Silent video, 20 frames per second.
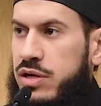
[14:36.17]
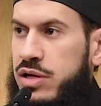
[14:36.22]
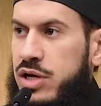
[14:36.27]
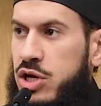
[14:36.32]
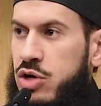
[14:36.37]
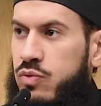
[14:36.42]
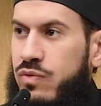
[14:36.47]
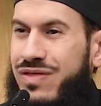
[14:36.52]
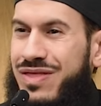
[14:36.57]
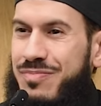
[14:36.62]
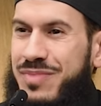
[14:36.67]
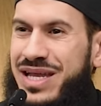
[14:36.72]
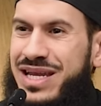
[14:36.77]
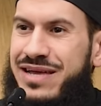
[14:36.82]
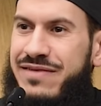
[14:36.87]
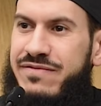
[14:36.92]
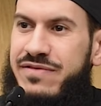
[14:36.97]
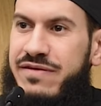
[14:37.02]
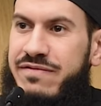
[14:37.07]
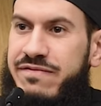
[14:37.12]
with many of
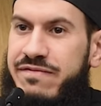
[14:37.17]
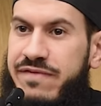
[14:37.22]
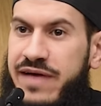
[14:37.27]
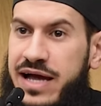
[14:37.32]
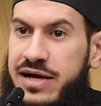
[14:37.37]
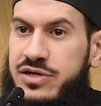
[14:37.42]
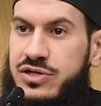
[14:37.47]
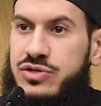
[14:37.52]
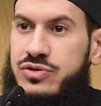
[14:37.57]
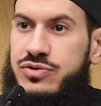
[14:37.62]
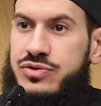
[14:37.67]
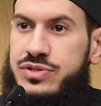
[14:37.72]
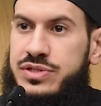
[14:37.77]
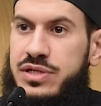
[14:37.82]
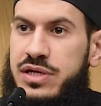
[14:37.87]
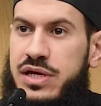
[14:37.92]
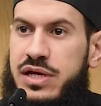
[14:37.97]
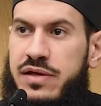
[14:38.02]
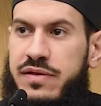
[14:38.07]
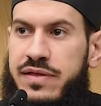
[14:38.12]
the factors
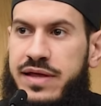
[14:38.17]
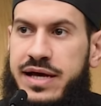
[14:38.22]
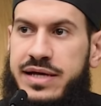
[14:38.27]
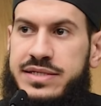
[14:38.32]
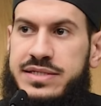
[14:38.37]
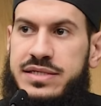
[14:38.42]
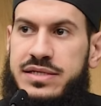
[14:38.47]
that